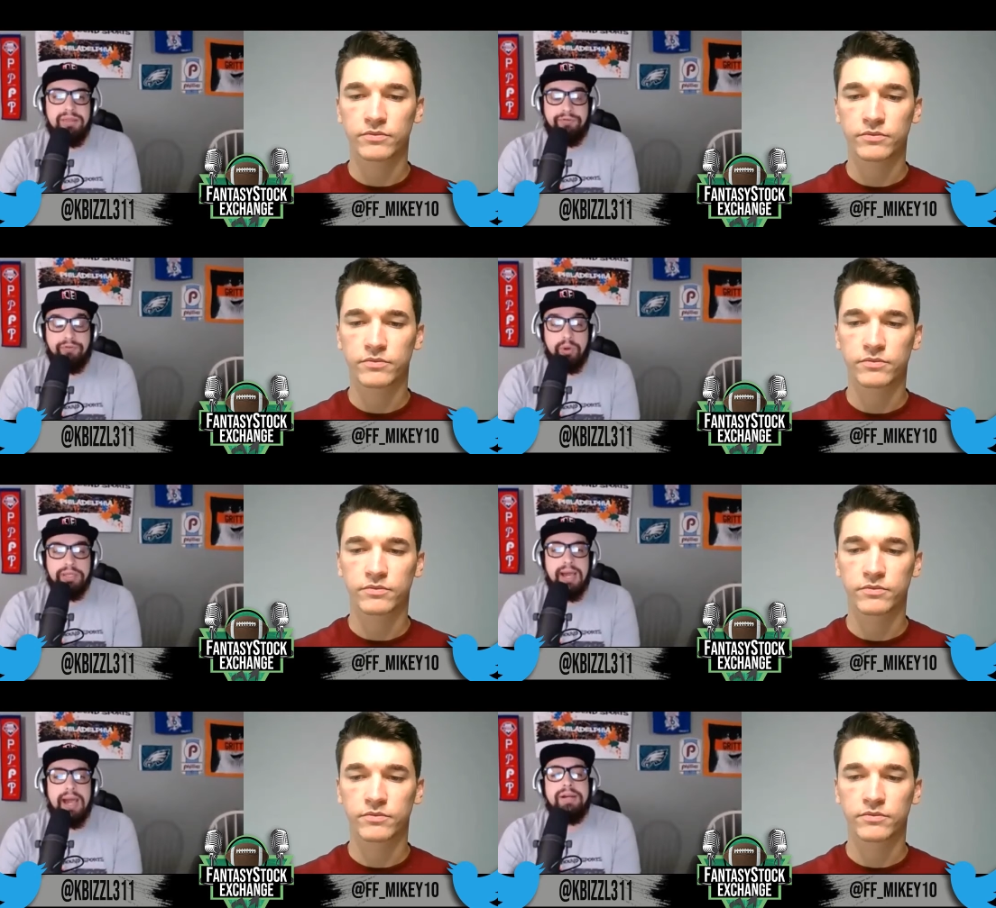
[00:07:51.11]

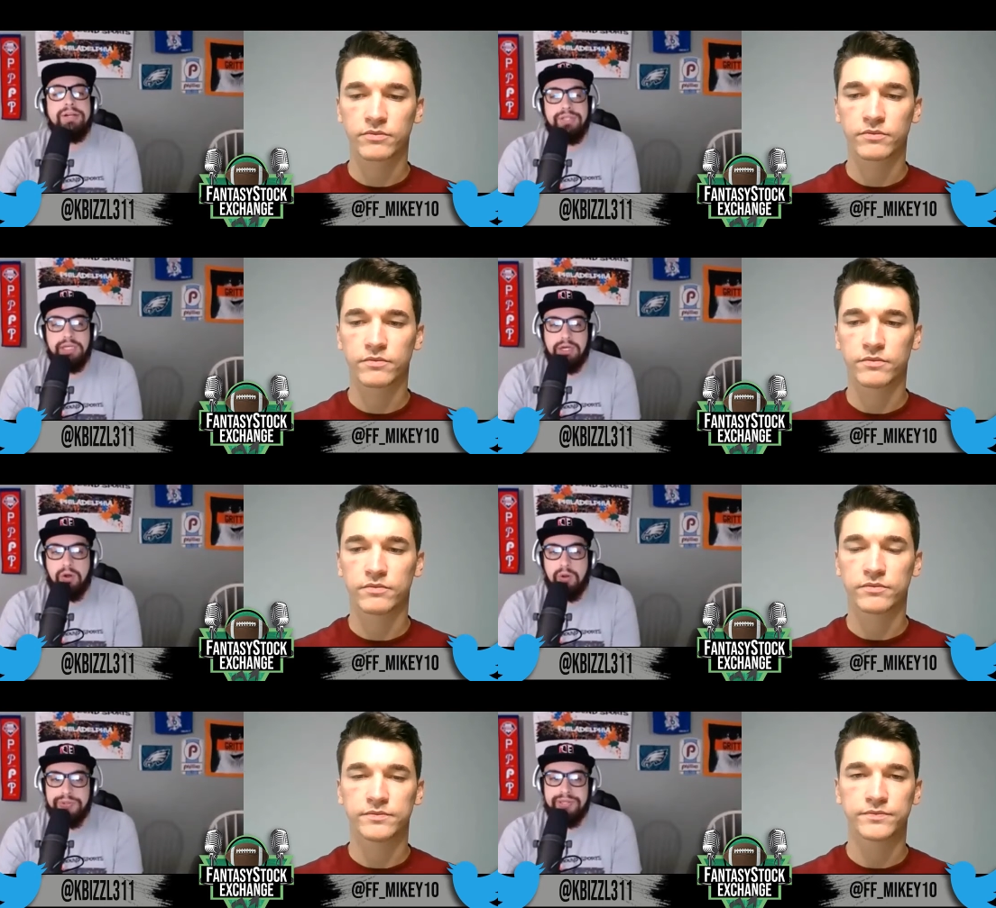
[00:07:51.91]
Speaker 1: 49ers, the
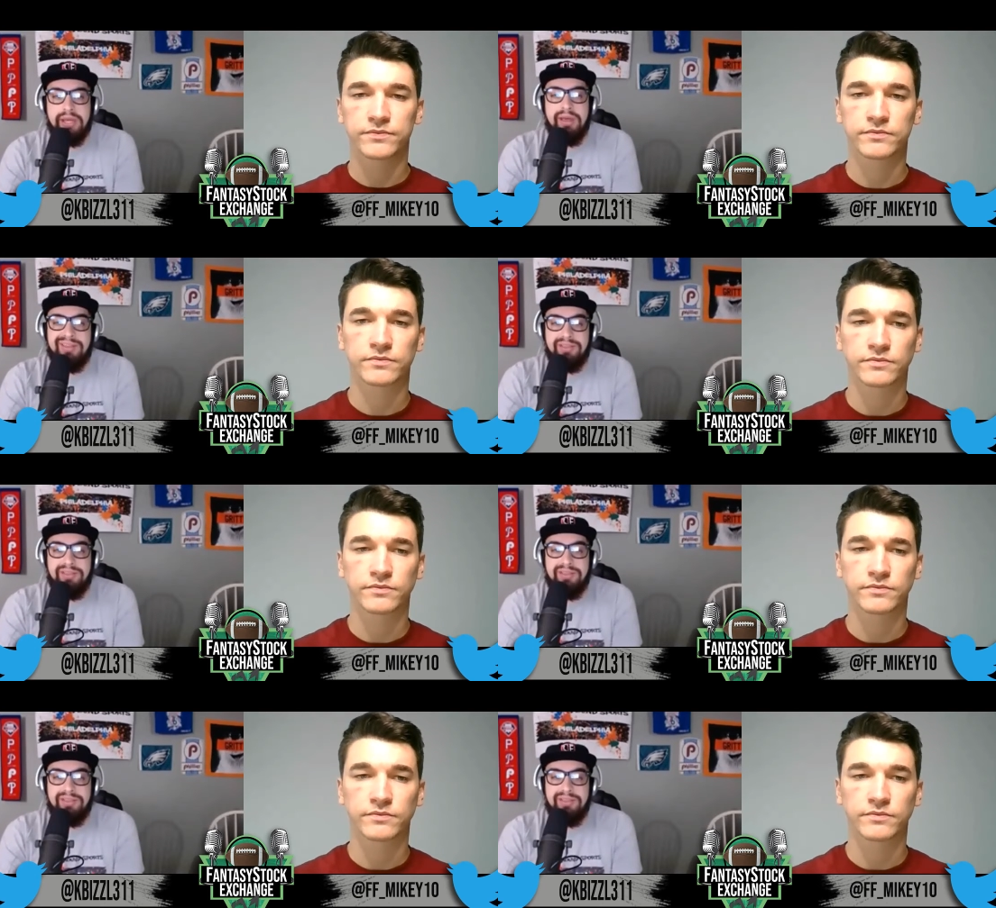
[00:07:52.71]
Colts, the